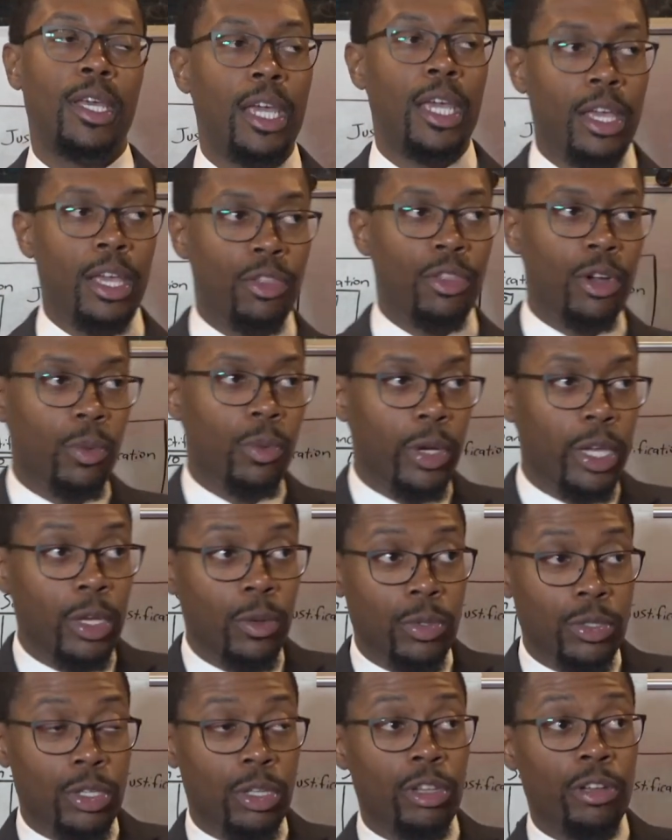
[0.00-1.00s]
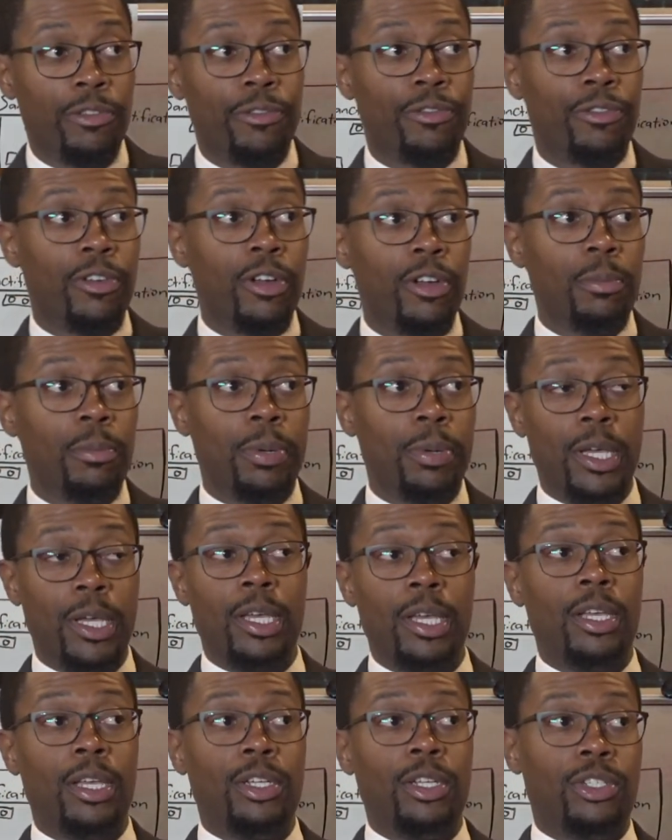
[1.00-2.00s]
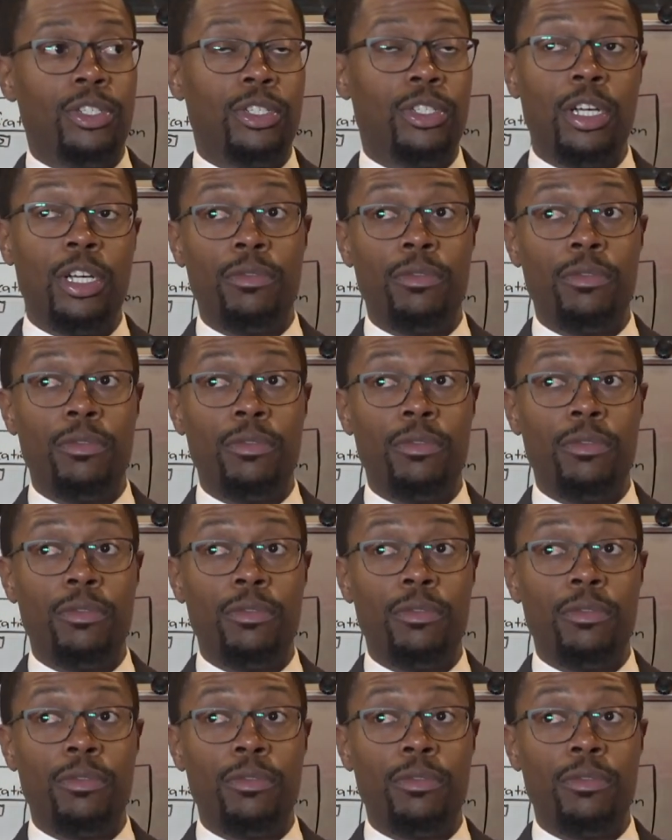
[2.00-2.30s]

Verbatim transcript: and there he was on the front page